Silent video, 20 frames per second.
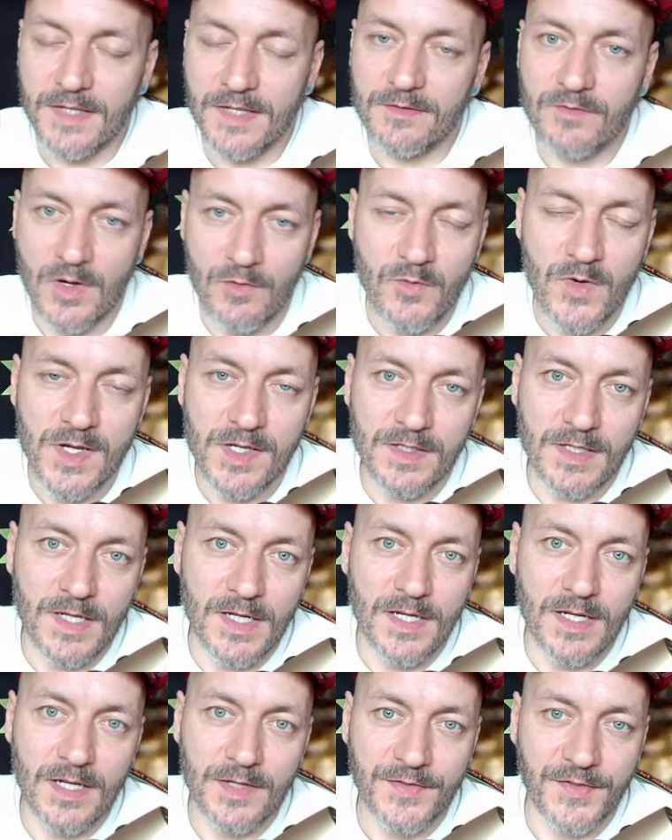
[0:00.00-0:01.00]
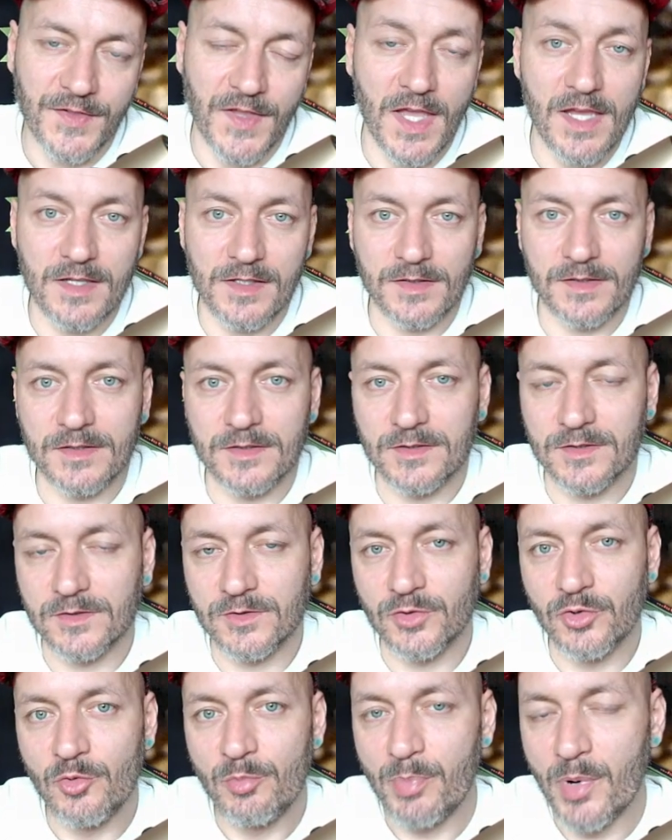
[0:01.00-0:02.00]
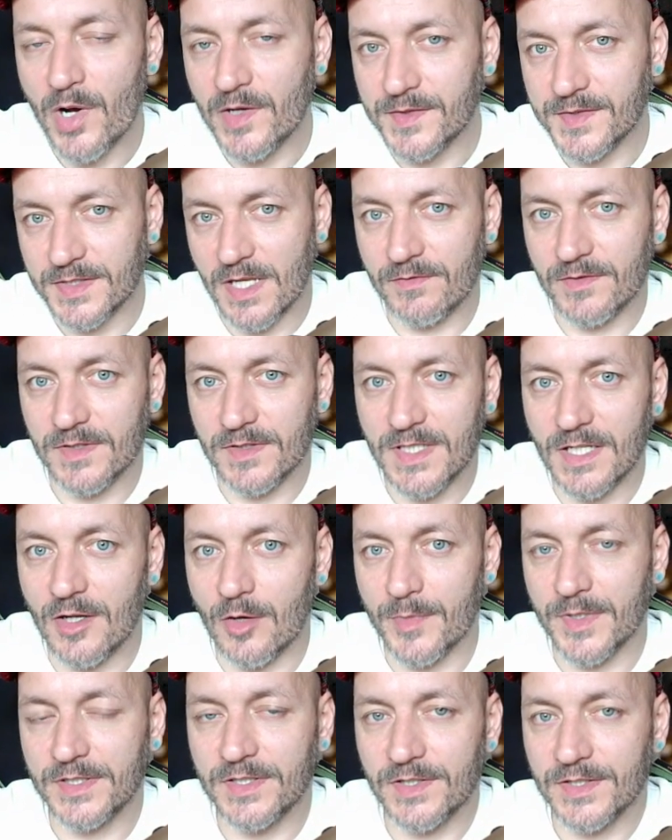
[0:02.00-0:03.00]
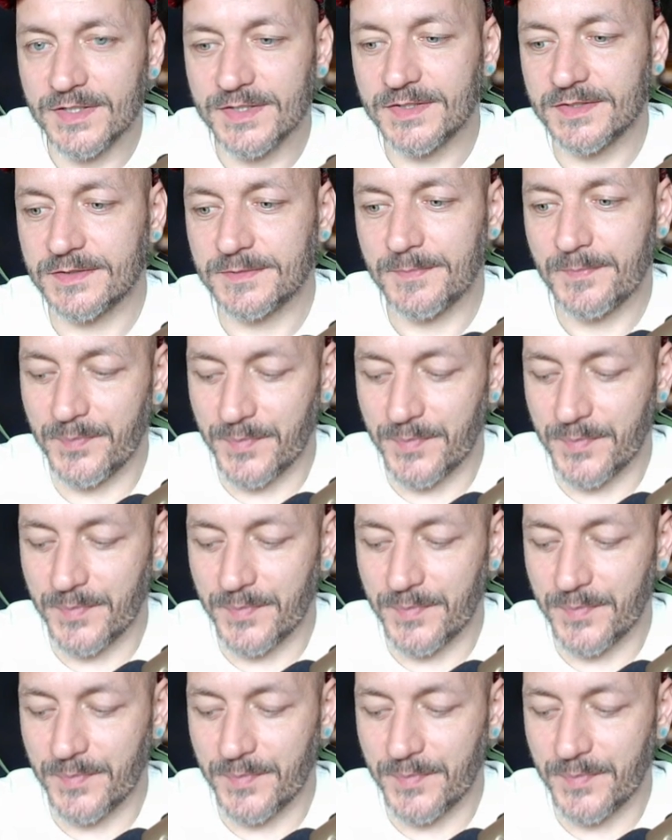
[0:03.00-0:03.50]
2.7 kilometers